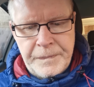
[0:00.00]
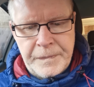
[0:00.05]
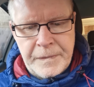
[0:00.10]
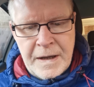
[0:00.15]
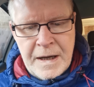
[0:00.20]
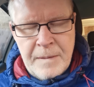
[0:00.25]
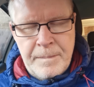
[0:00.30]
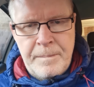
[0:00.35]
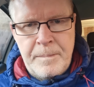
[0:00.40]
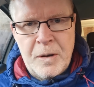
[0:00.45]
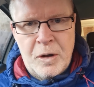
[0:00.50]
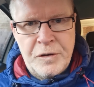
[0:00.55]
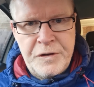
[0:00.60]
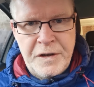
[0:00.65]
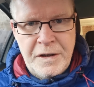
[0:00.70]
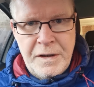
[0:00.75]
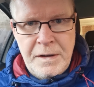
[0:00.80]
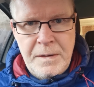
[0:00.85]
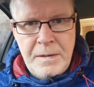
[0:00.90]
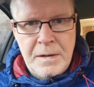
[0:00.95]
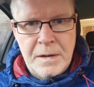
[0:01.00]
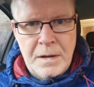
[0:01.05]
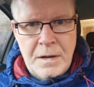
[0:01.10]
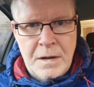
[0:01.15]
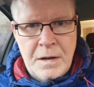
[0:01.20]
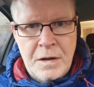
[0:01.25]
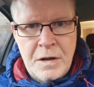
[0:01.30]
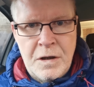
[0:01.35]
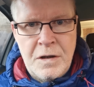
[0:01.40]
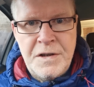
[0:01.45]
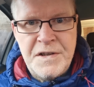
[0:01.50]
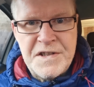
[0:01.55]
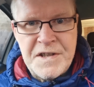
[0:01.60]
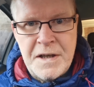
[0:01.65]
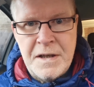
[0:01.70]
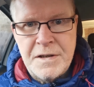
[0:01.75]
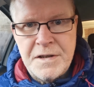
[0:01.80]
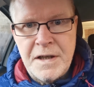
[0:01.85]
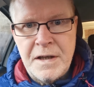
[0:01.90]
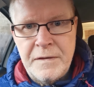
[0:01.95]
our body learns
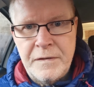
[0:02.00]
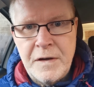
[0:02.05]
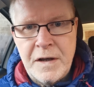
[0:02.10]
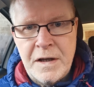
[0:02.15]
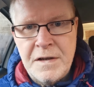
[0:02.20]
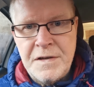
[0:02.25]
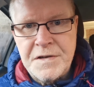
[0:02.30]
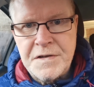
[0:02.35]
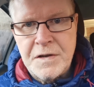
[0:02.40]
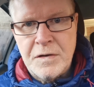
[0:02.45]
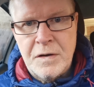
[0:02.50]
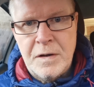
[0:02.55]
how to have cancer.